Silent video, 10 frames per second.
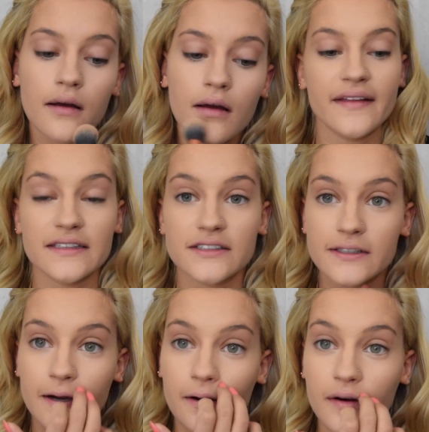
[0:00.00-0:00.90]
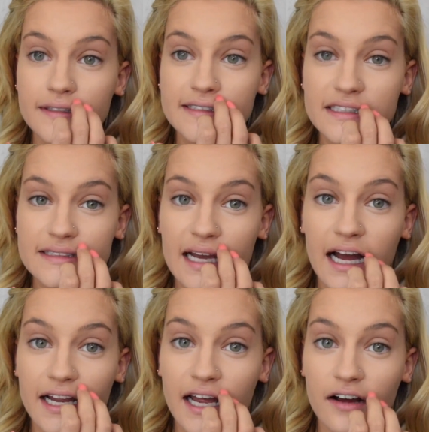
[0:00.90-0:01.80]
And then so since
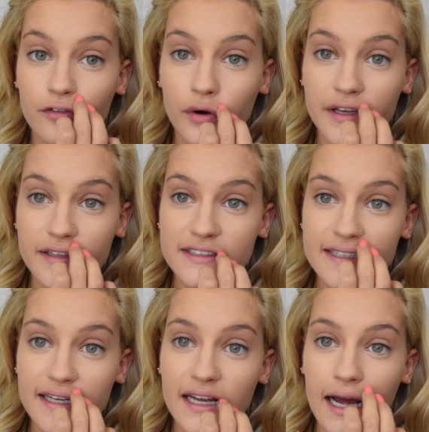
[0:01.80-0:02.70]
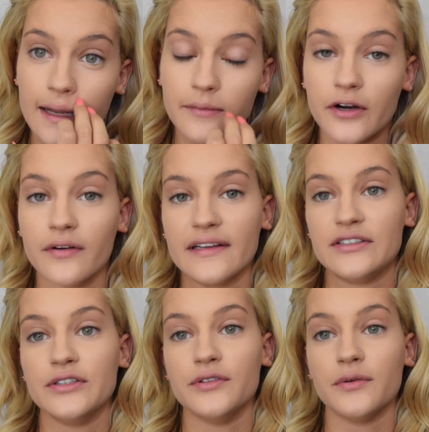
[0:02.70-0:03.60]
I have oily skin, I'm going
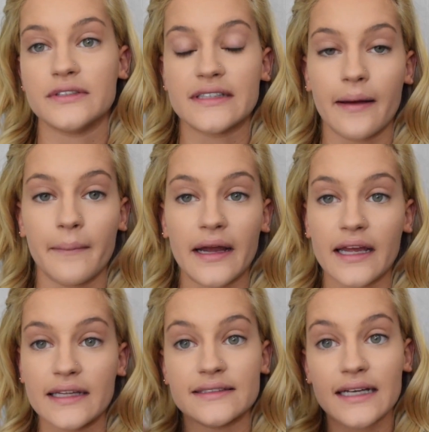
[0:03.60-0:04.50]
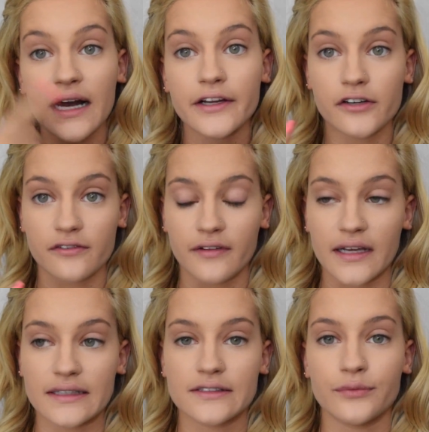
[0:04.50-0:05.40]
to set my entire
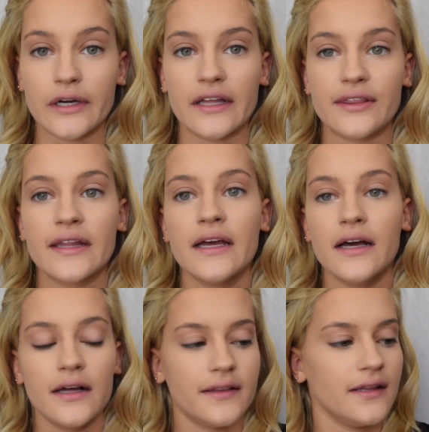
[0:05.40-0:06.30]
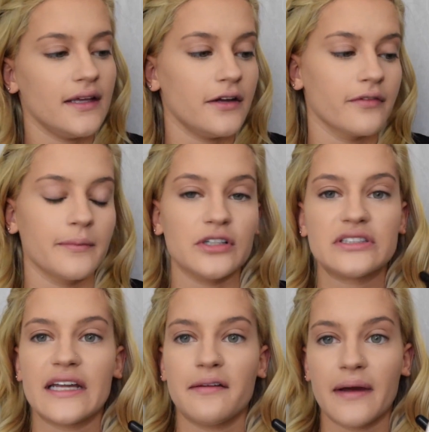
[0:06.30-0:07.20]
face with the Rimmel
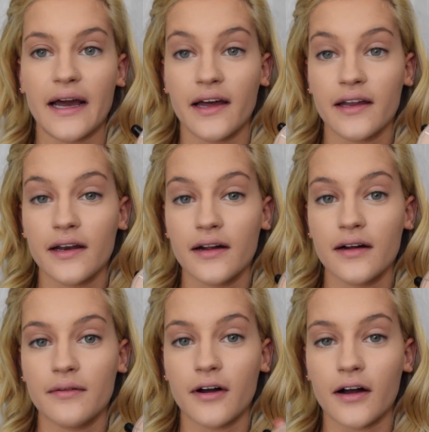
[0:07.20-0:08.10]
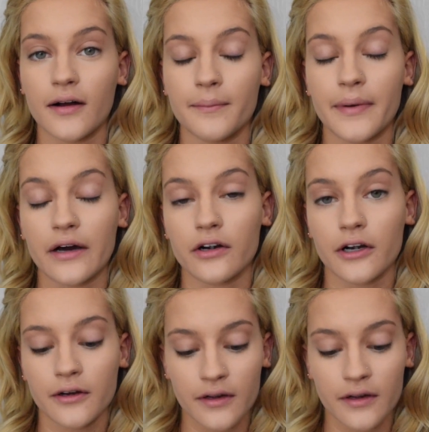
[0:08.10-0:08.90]
Stay Matte powder.